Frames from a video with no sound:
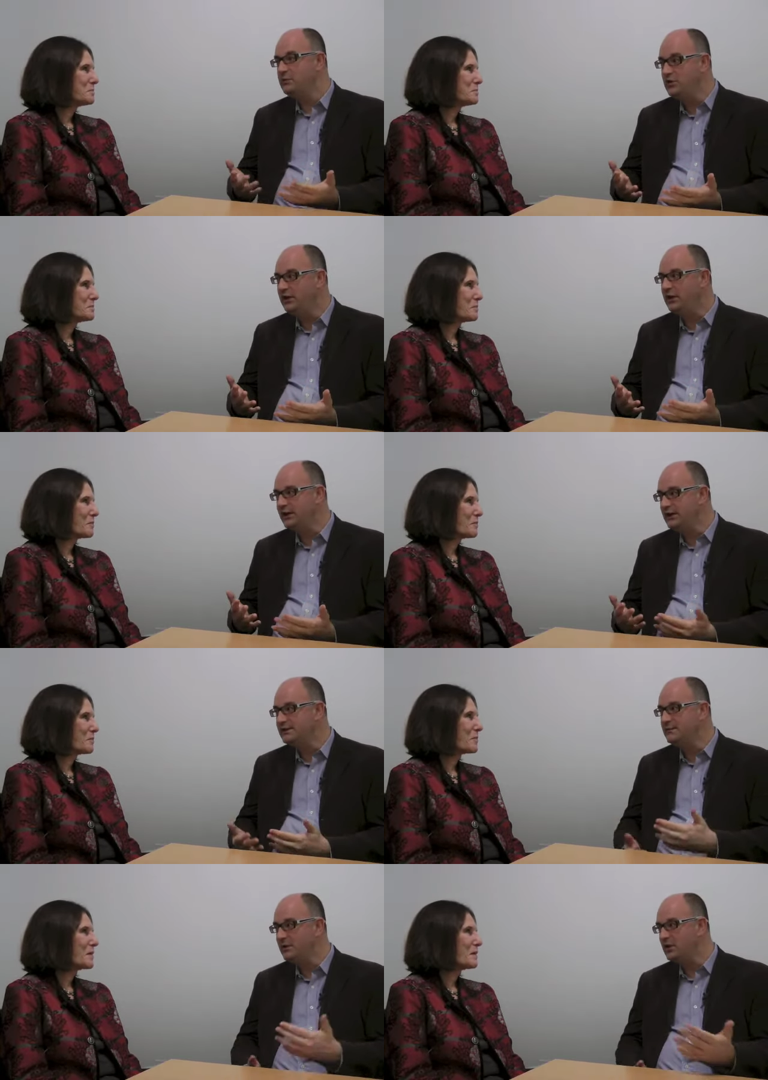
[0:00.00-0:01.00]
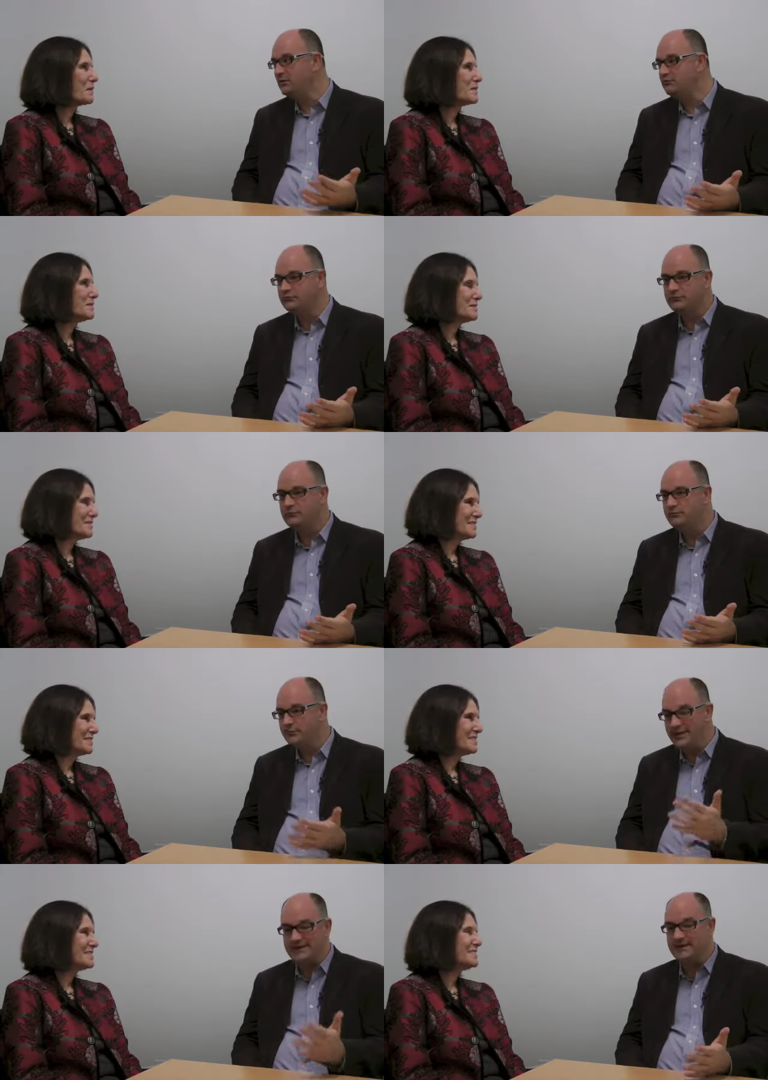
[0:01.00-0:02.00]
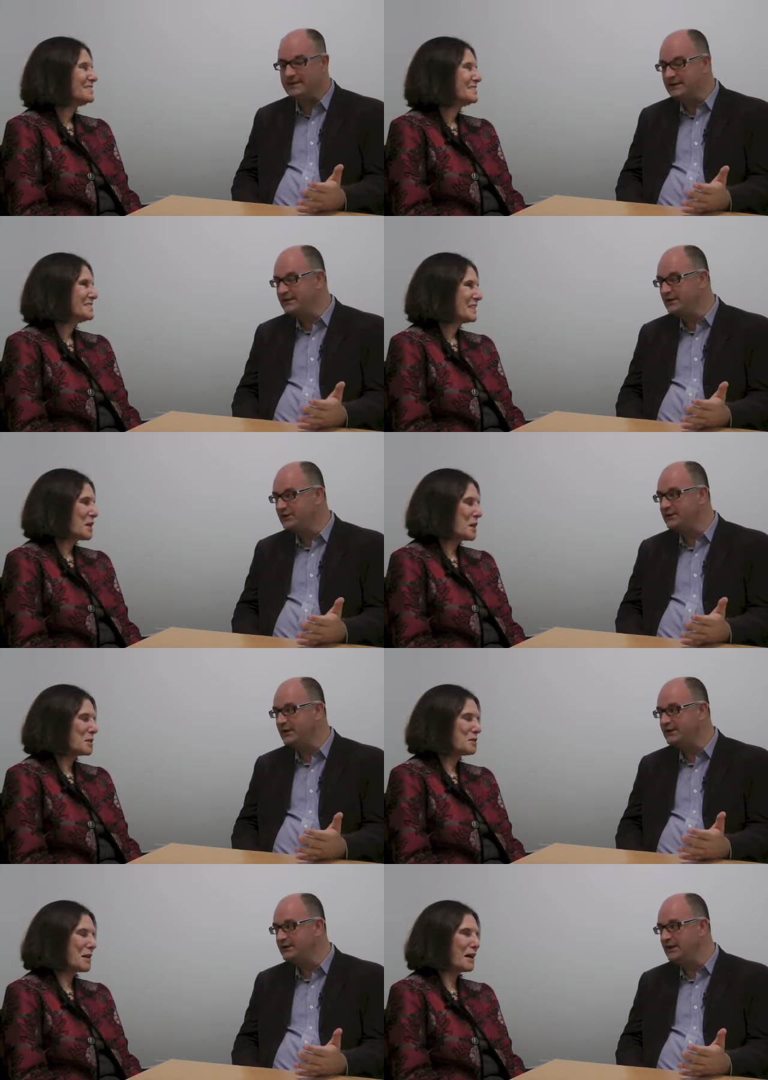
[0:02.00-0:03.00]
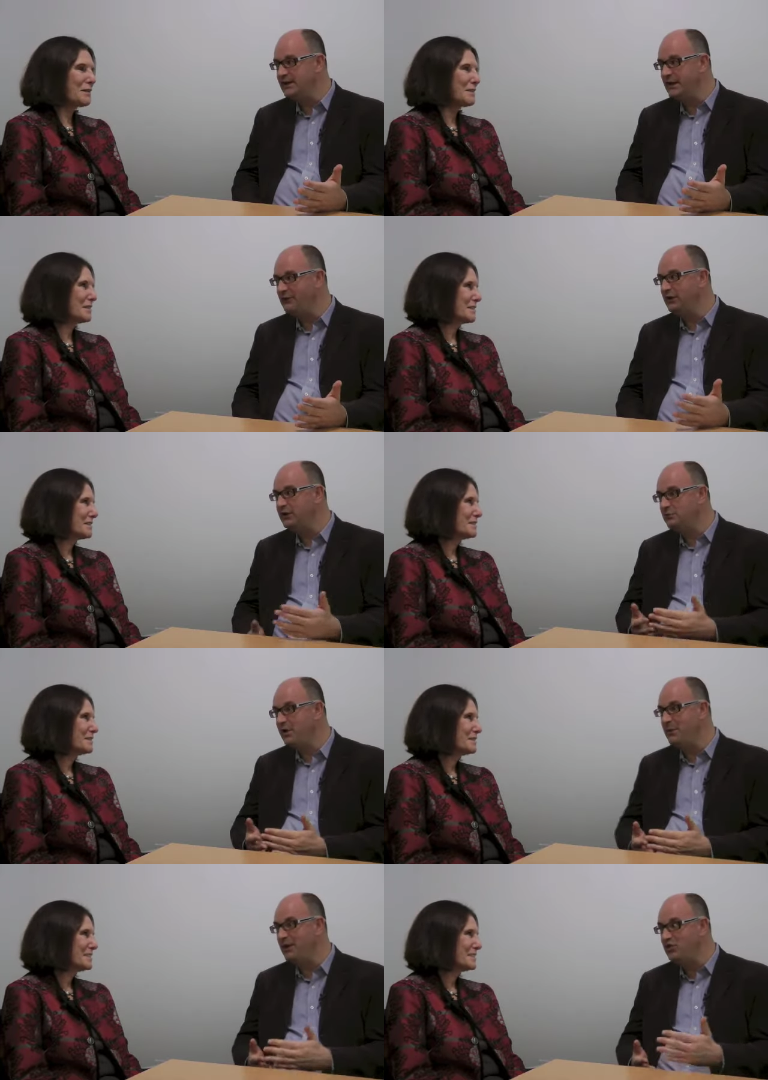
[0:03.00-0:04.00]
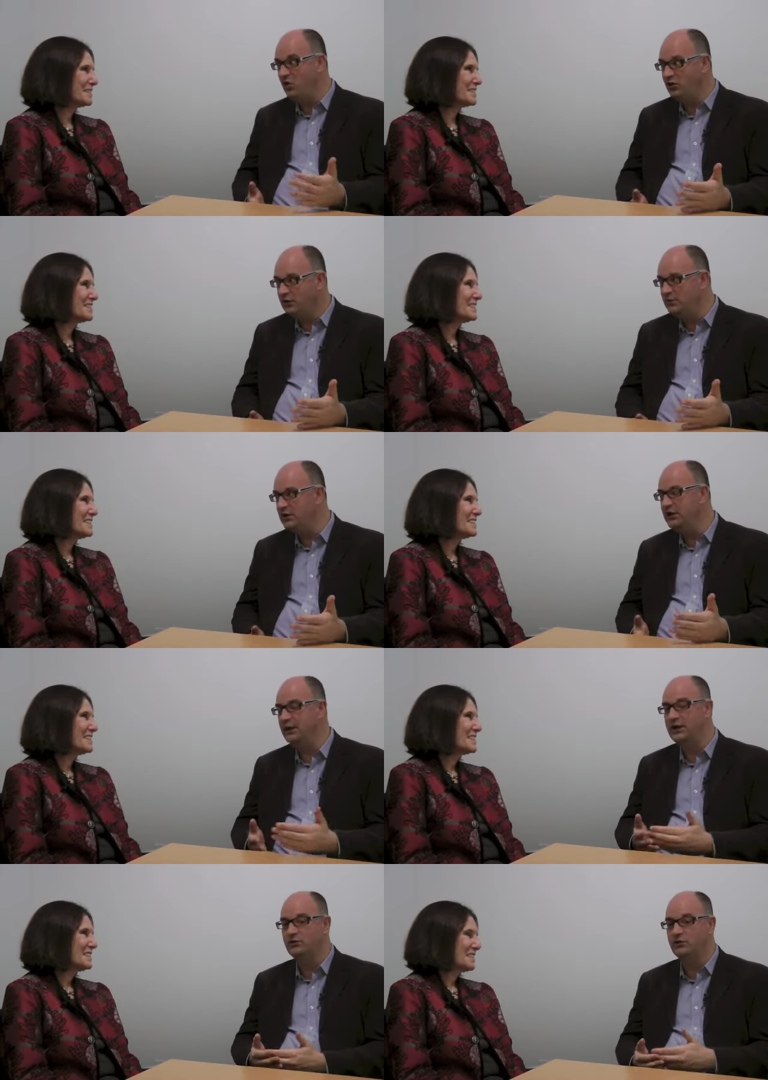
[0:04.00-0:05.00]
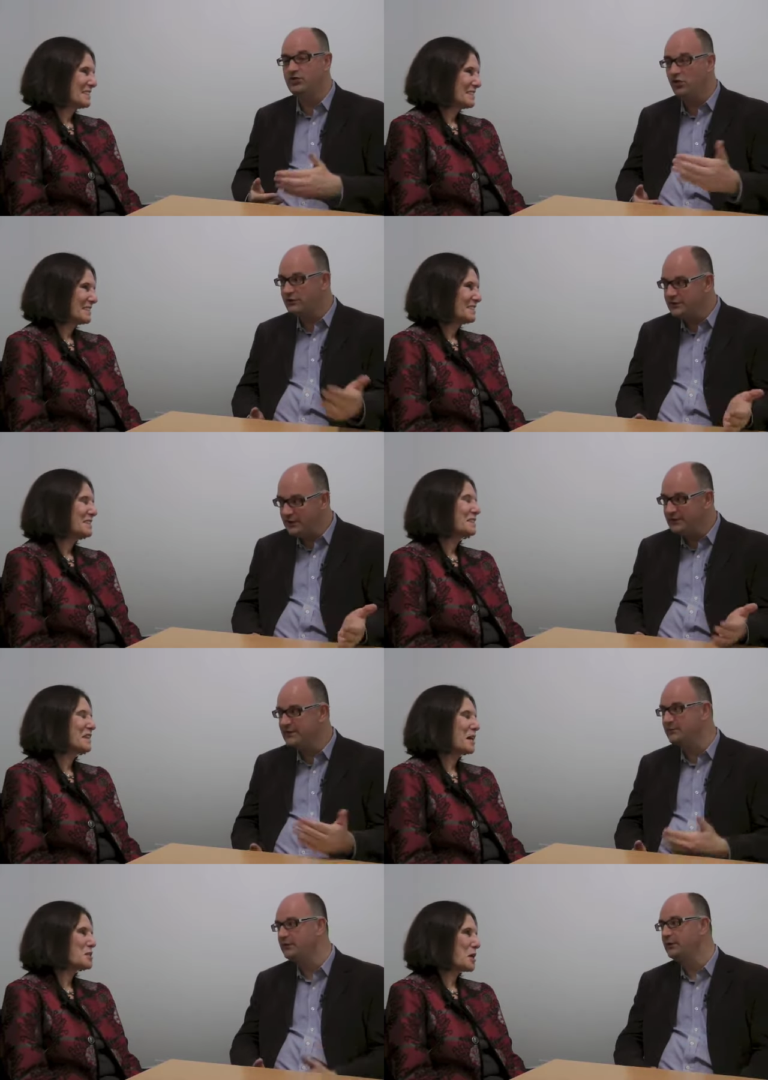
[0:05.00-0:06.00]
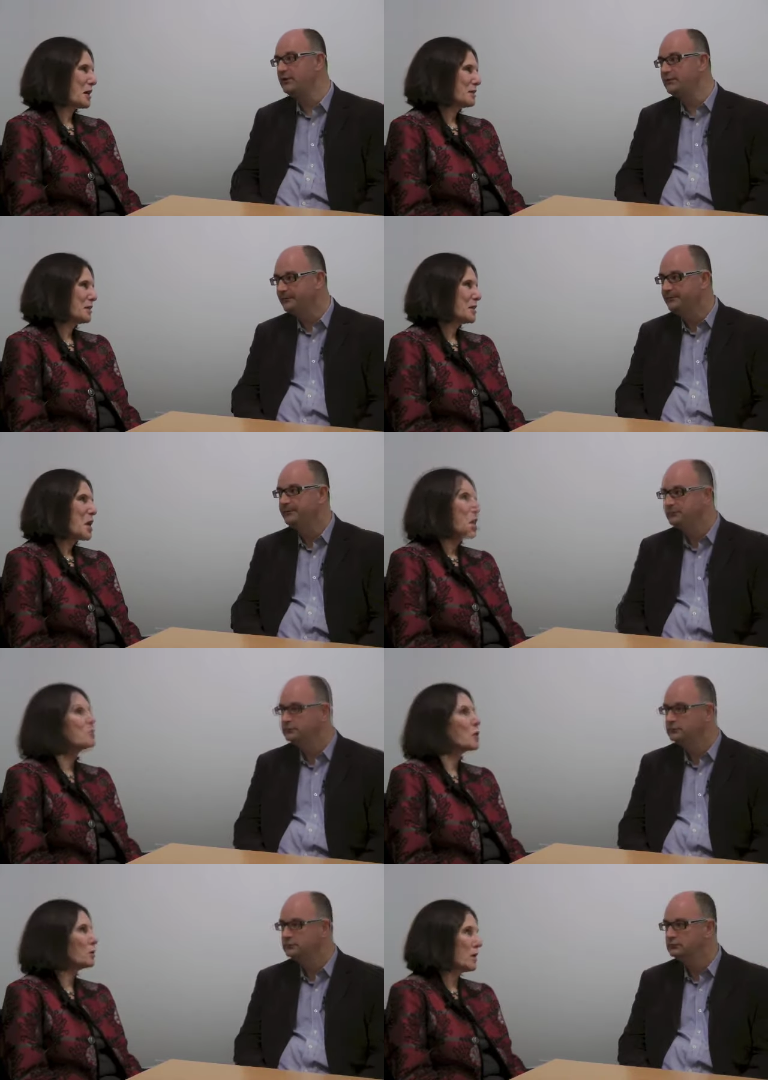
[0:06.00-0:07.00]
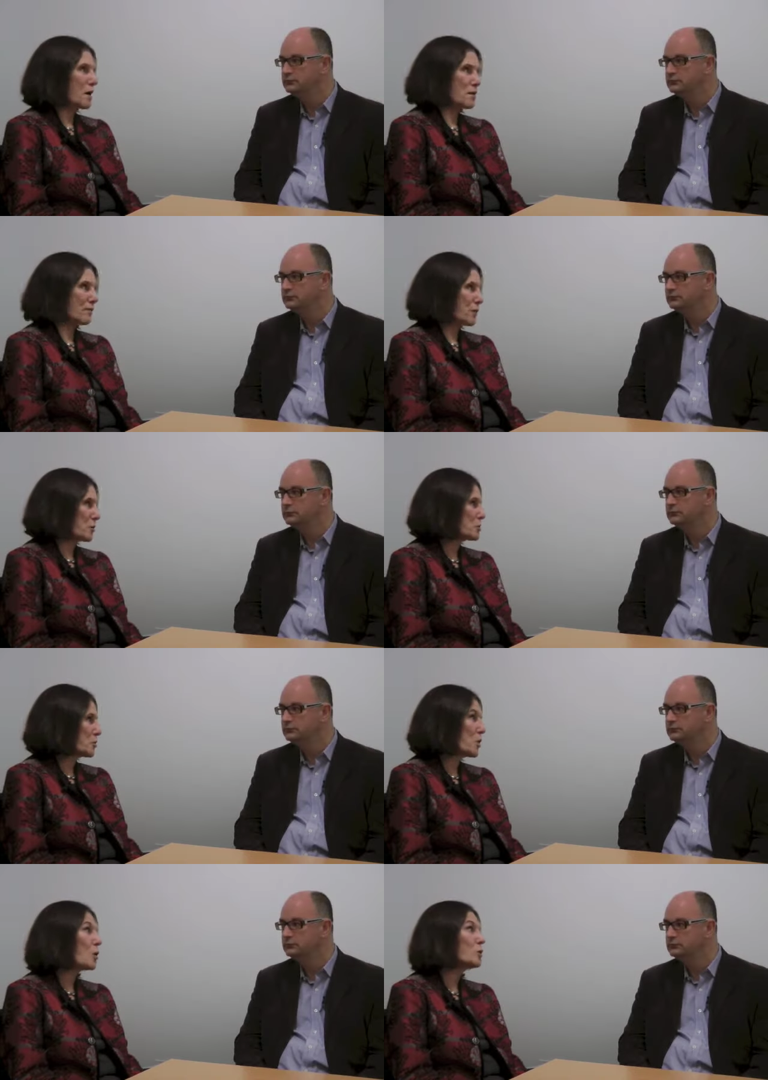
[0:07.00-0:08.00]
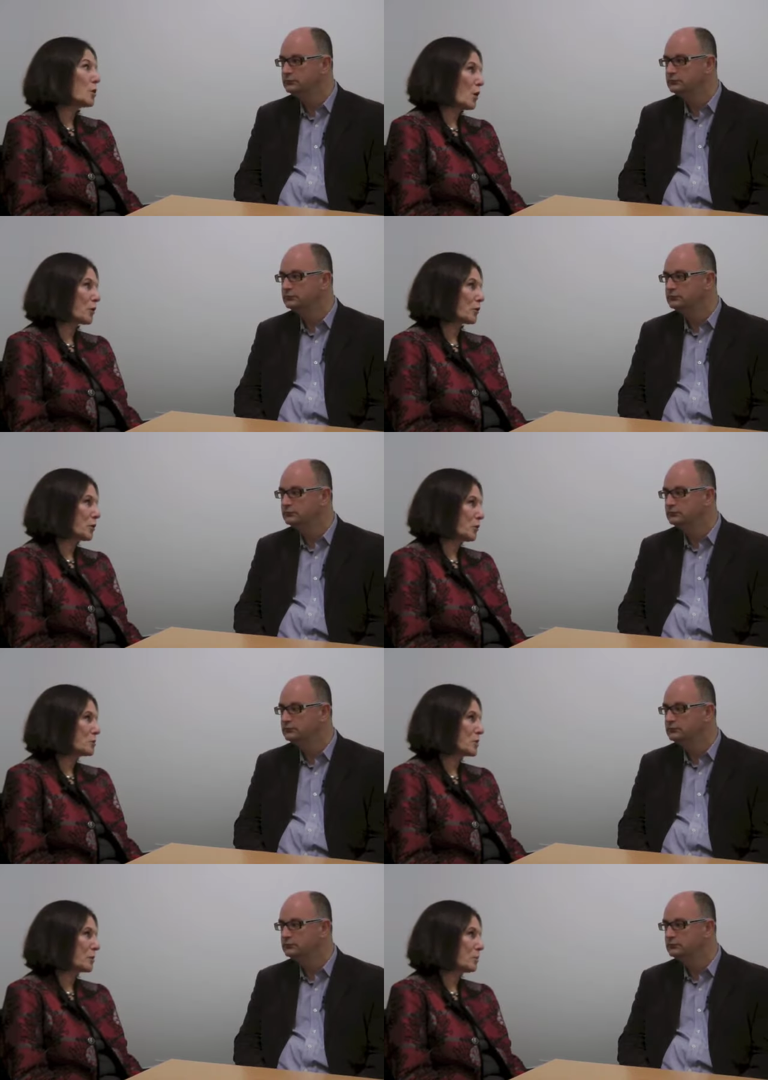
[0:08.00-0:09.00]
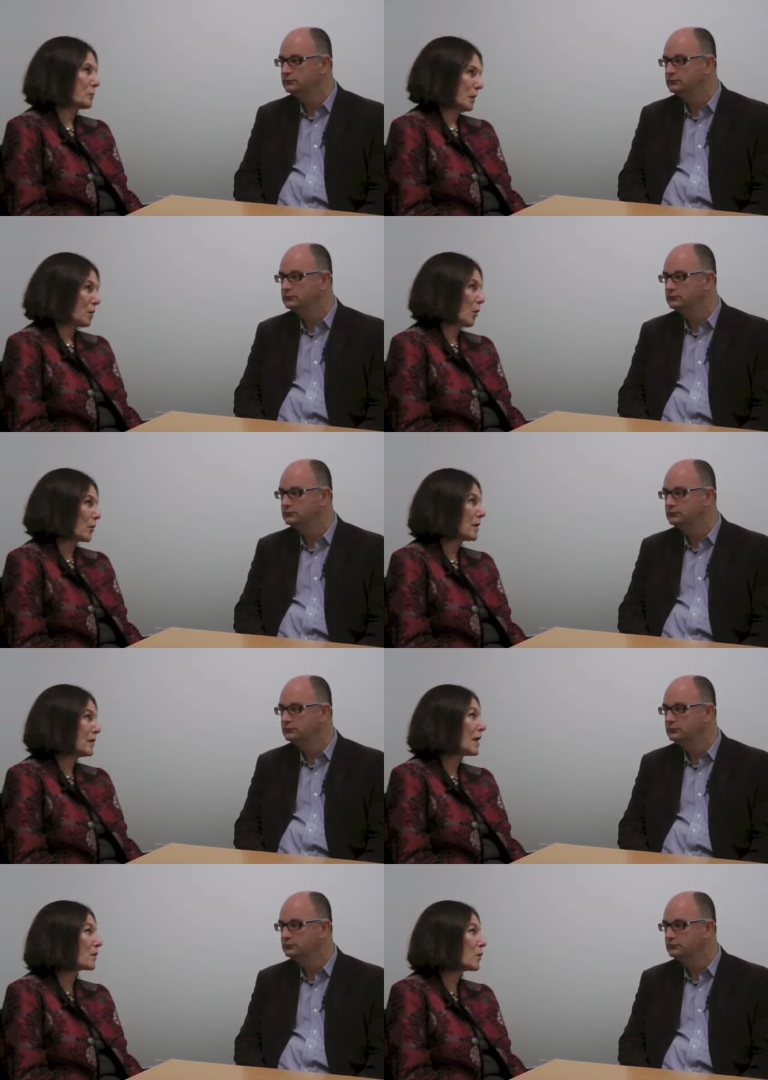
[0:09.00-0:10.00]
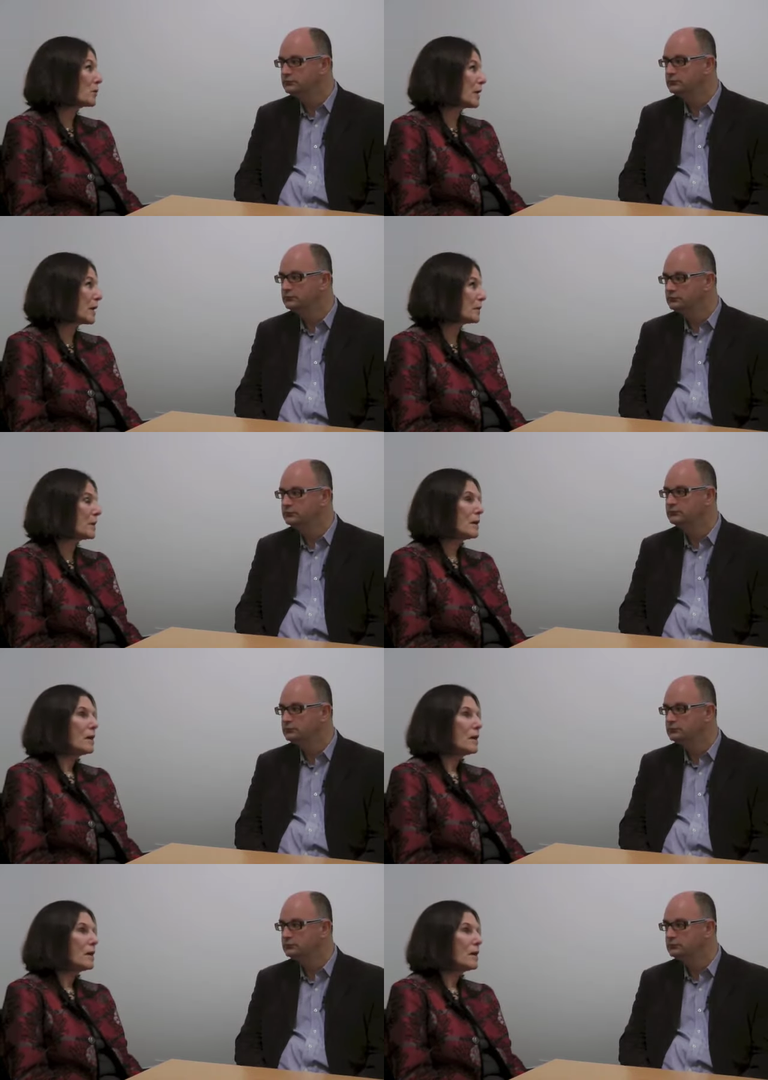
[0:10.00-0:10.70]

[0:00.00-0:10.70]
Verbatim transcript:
Speaker 1: communicating, it's about business decisions exactly. at a senior level. It could be about not communicating or not doing something.
Speaker 2: Exactly. So even though a lot of the firms are no longer using PR in their own name,